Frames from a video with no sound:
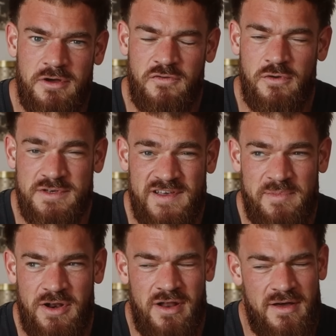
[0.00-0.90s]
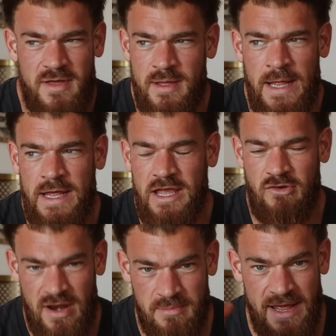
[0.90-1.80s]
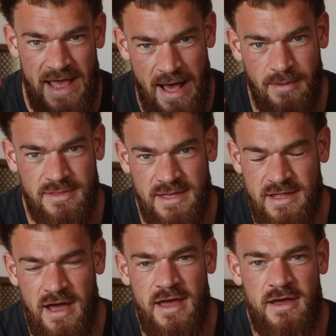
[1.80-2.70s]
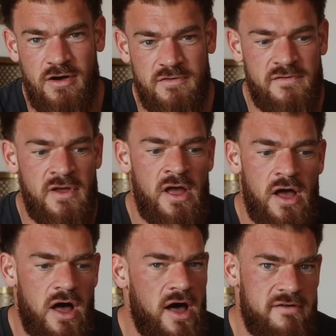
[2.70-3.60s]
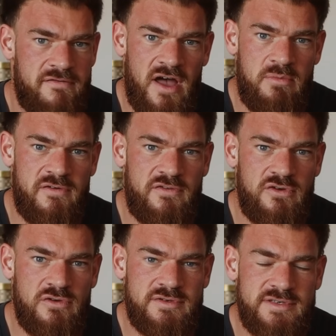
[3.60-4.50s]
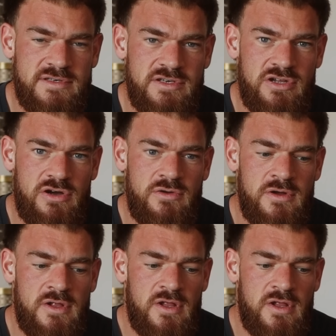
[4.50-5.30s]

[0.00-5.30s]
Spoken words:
Of course, I've been on an incredibly healthy diet of high fiber foods, you know,